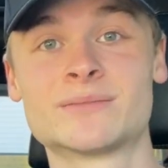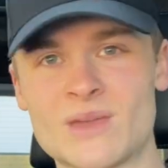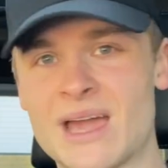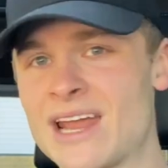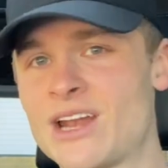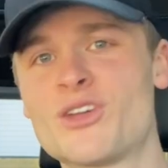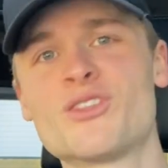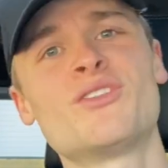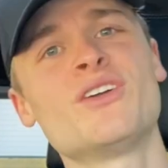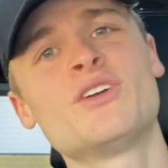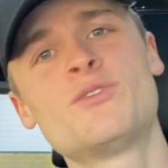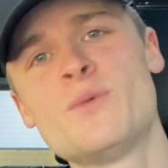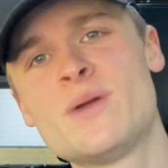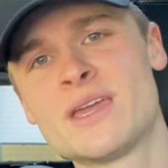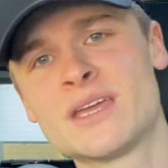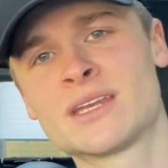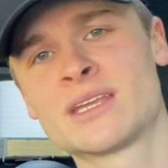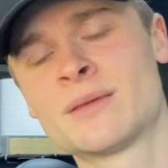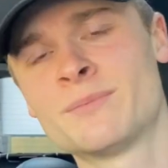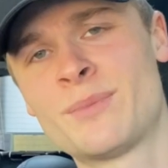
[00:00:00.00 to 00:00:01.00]
I don't think we
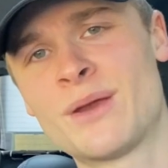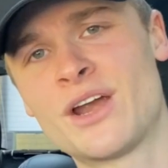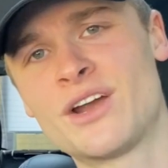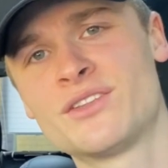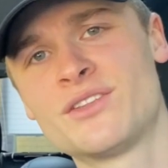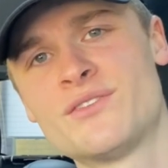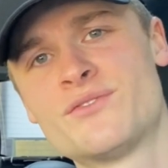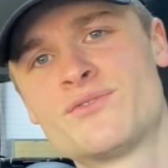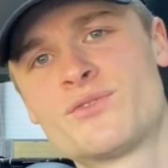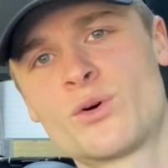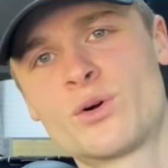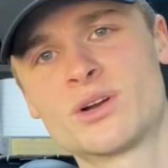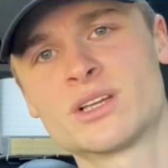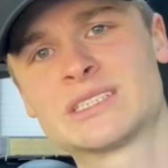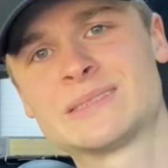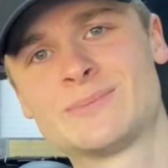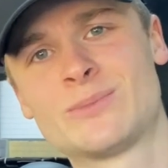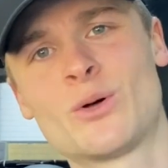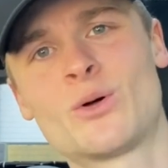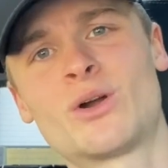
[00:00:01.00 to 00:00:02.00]
can compare the Ford
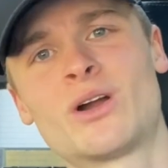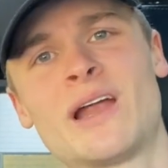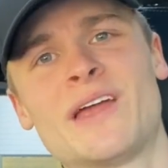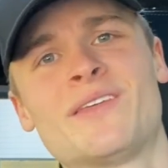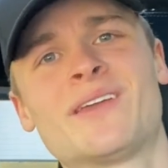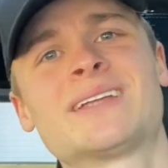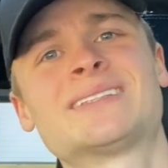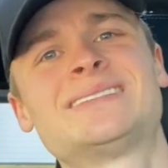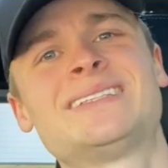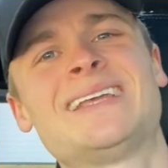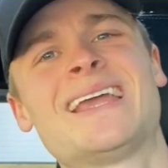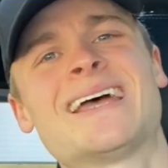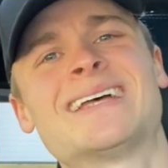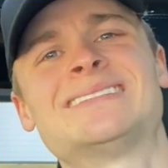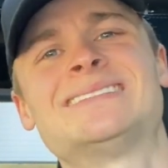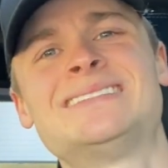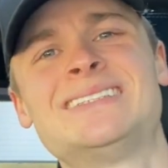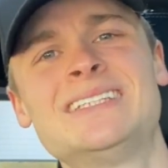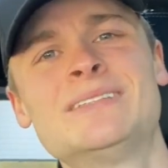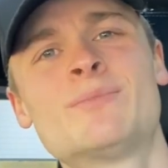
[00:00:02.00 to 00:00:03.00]
Explorer. I think it's the
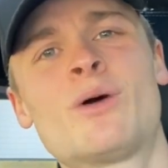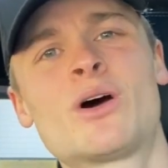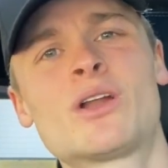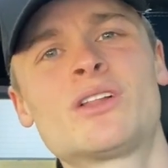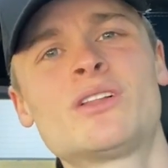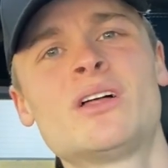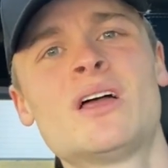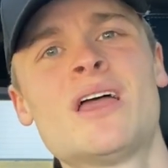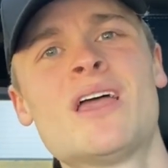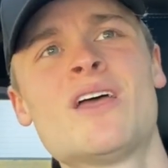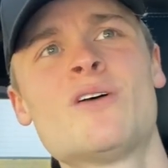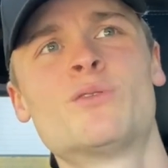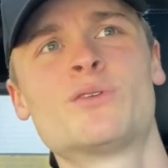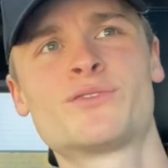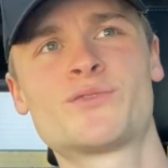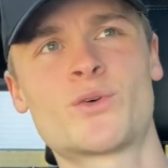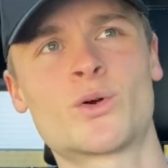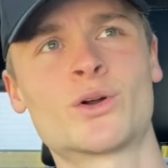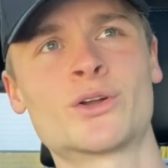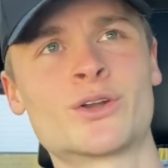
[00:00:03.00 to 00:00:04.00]
ST model
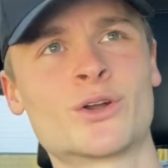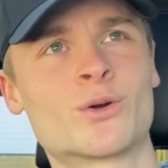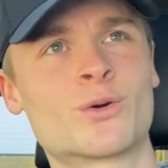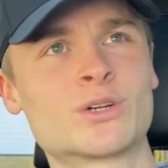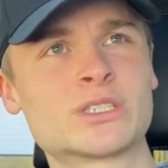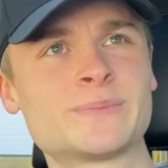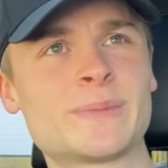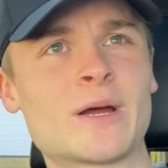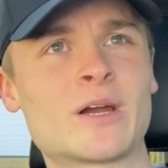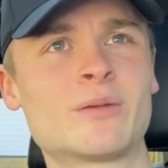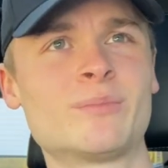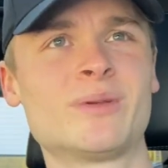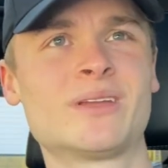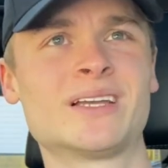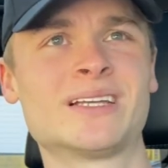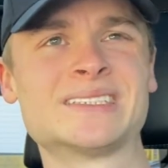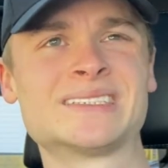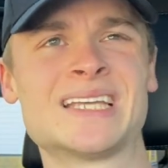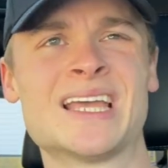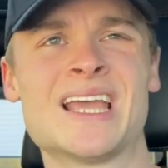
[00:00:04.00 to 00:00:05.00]
with 400 horsepower, because